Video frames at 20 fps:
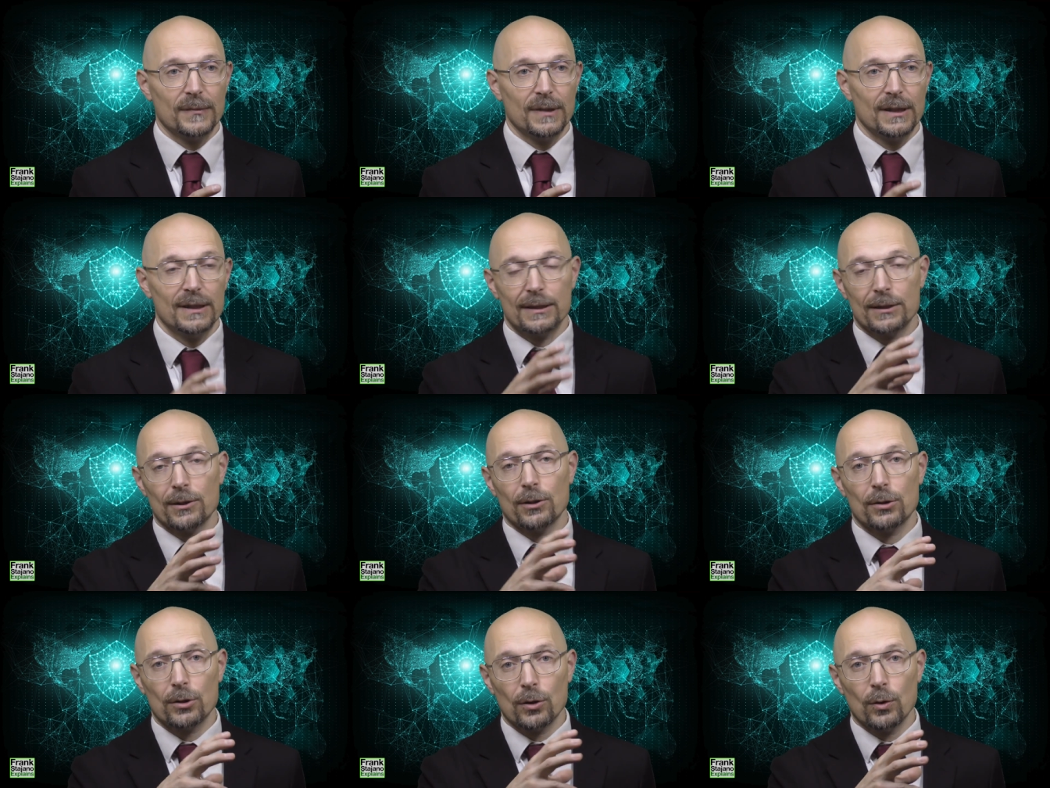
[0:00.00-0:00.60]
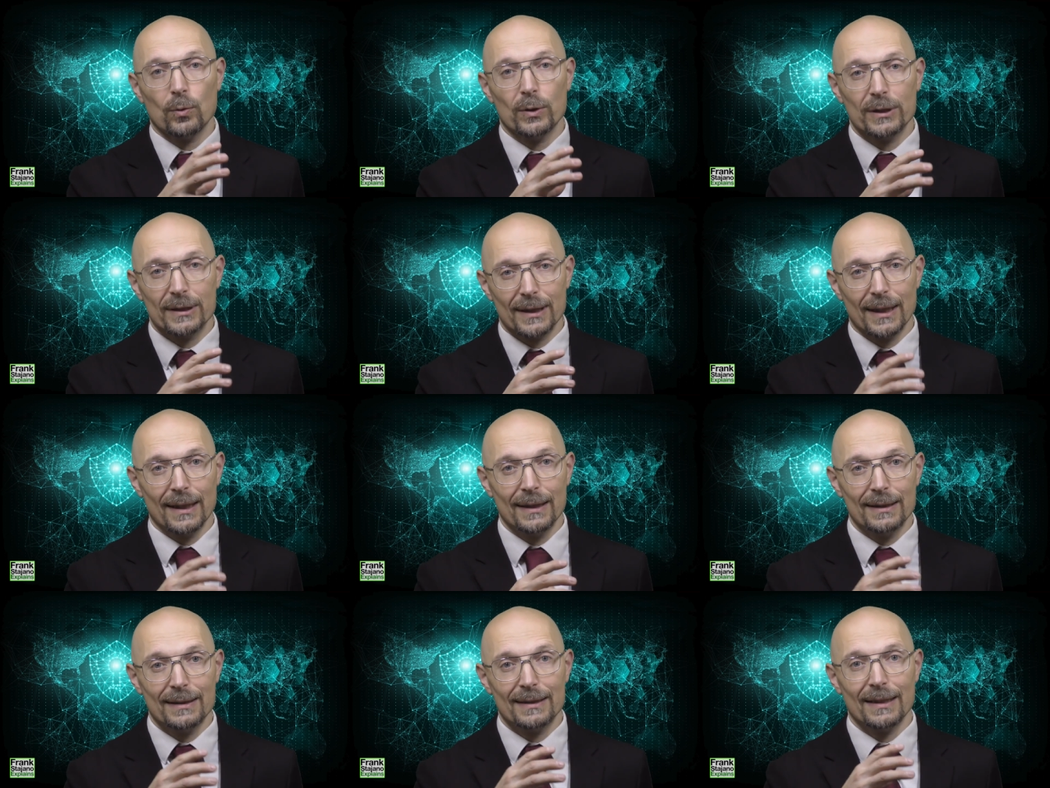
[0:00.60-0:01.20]
it's not always
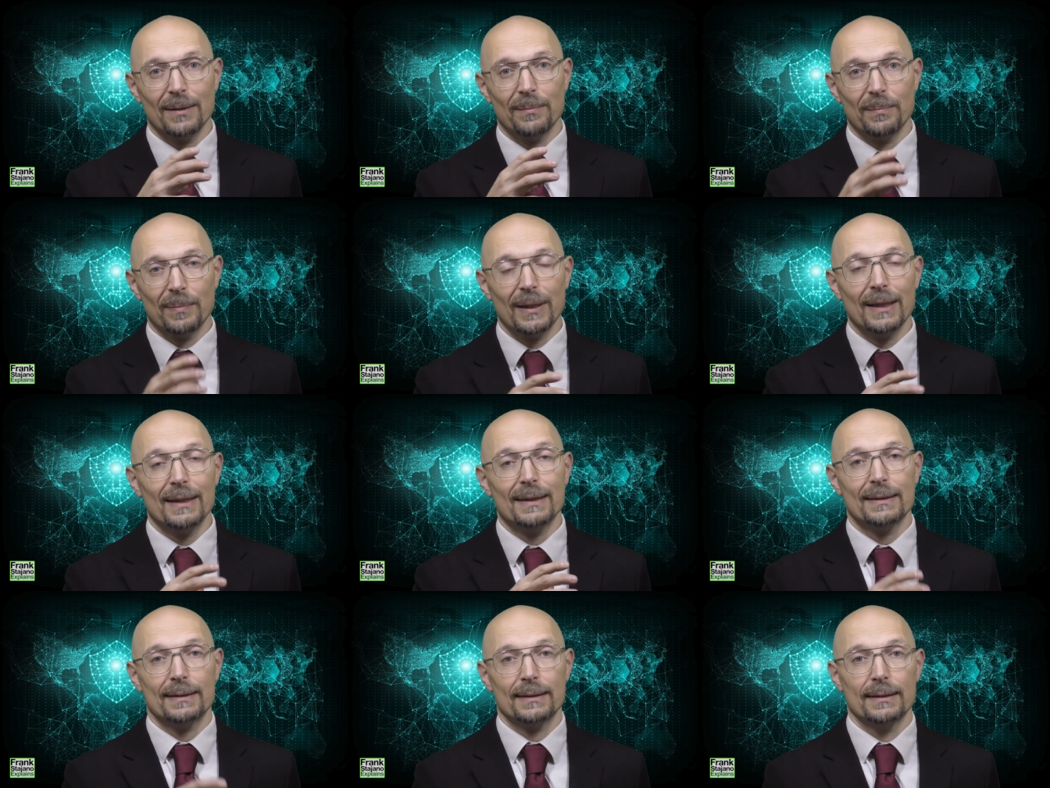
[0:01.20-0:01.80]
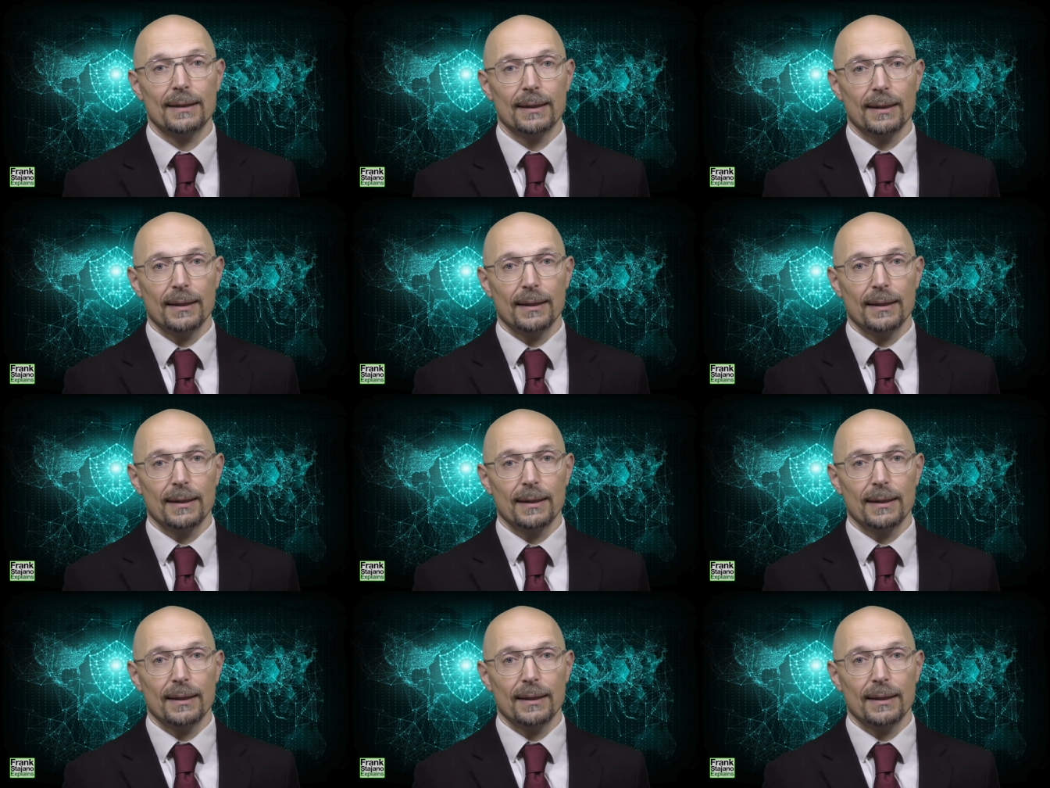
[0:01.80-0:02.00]
at the same place